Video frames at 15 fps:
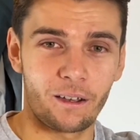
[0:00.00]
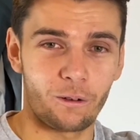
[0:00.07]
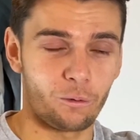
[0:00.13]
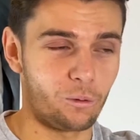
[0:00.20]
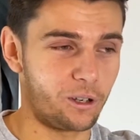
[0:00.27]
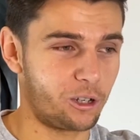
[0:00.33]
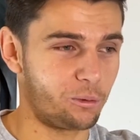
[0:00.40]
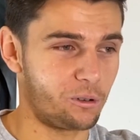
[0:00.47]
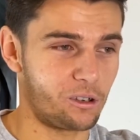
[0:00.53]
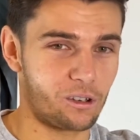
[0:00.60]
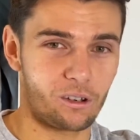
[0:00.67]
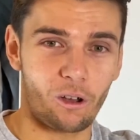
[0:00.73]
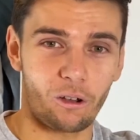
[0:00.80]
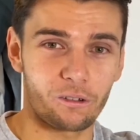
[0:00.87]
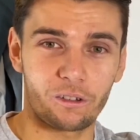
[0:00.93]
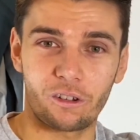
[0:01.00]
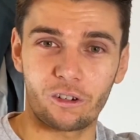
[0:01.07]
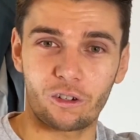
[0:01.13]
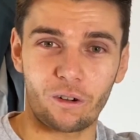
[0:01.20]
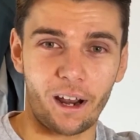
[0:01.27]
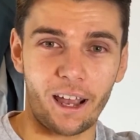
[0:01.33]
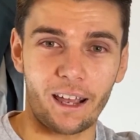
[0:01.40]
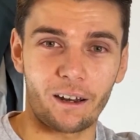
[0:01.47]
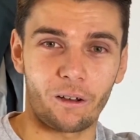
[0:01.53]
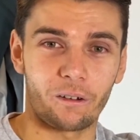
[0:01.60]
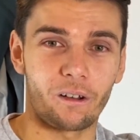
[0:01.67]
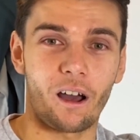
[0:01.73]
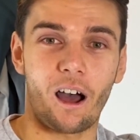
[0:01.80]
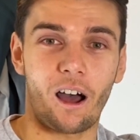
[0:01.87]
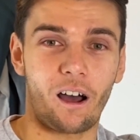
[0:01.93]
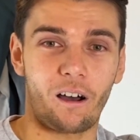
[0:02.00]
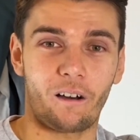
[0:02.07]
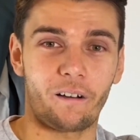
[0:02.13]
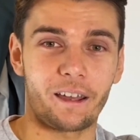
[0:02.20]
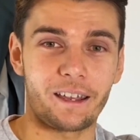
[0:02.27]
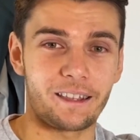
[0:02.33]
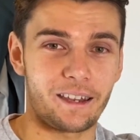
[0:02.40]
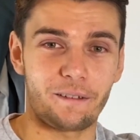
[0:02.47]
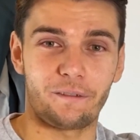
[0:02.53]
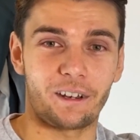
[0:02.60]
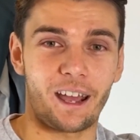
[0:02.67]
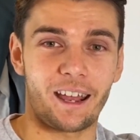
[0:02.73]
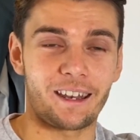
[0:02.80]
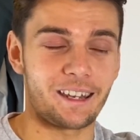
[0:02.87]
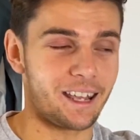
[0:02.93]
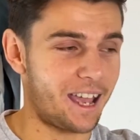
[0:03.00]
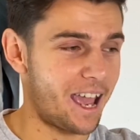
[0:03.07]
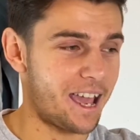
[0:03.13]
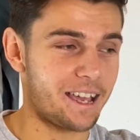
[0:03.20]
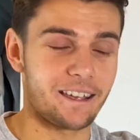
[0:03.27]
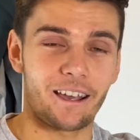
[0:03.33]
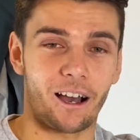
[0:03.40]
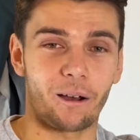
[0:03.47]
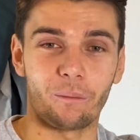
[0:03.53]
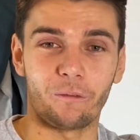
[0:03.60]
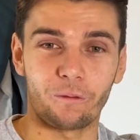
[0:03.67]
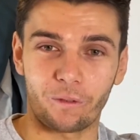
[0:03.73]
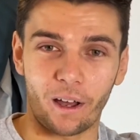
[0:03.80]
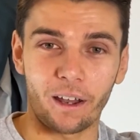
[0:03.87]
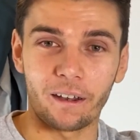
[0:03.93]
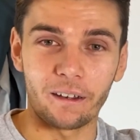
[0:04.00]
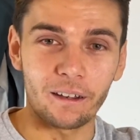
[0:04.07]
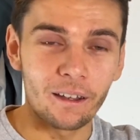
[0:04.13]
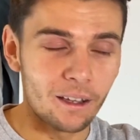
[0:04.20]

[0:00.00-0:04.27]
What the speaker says: which was concentrated on a high dividend income fund,